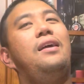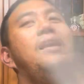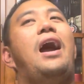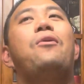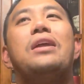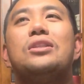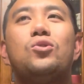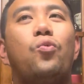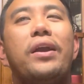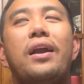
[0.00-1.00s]
I would
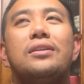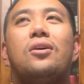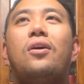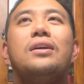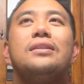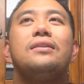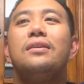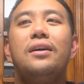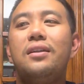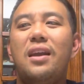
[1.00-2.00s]
swing as hard as I
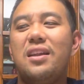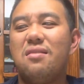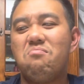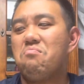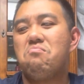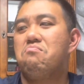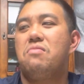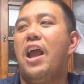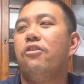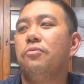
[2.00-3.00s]
could and
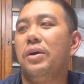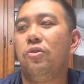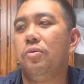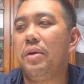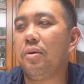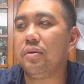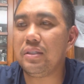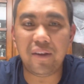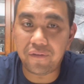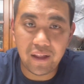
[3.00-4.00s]
everybody would be able to
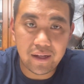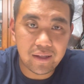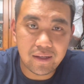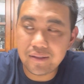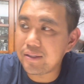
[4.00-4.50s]
deflect it.